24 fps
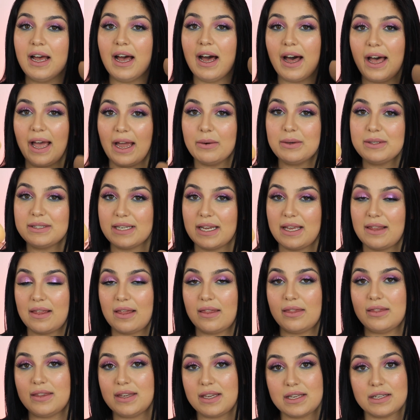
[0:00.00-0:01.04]
I would say
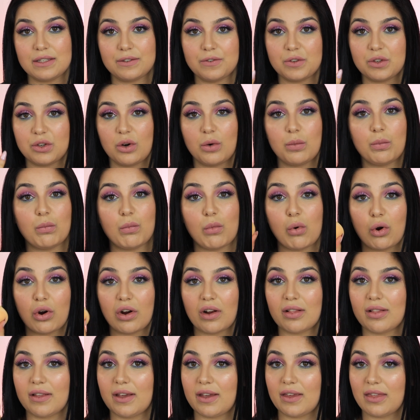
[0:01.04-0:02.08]
that these feel more
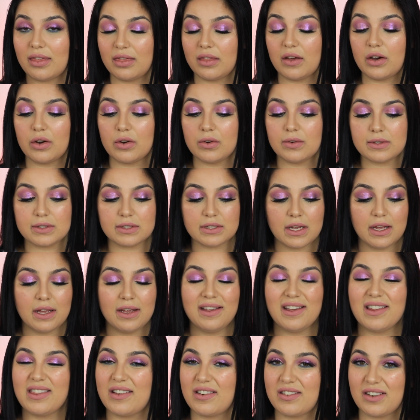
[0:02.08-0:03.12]
like those,
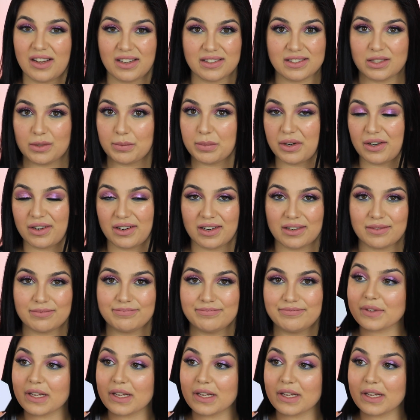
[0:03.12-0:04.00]
and they're not super hard.